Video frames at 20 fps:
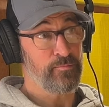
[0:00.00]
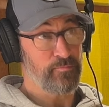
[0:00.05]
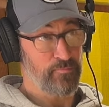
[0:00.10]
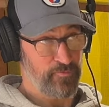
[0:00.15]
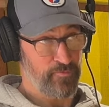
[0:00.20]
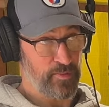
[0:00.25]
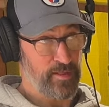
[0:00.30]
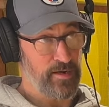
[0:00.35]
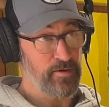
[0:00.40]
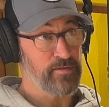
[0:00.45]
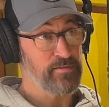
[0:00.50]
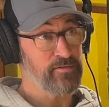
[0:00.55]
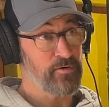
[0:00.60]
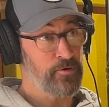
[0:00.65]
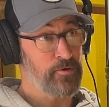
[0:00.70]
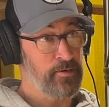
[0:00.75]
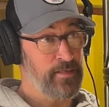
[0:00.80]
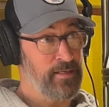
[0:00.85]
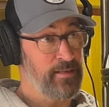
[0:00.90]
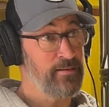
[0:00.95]
for their
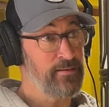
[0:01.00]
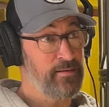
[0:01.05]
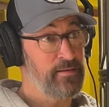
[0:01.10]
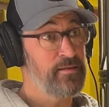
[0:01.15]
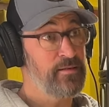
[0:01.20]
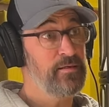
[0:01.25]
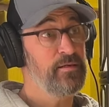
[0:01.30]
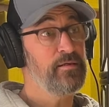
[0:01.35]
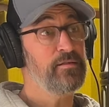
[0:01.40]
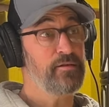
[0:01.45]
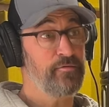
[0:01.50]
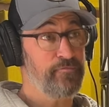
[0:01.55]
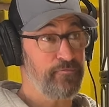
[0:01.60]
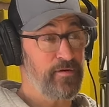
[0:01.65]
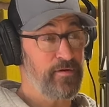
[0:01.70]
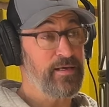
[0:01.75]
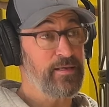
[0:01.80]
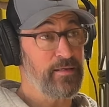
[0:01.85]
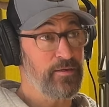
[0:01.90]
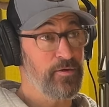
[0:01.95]
attorney to
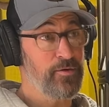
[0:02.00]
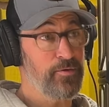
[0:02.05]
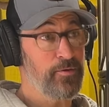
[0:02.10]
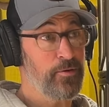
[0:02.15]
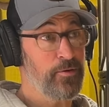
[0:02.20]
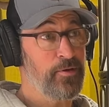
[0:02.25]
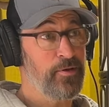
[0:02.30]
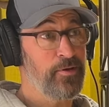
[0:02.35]
fight you,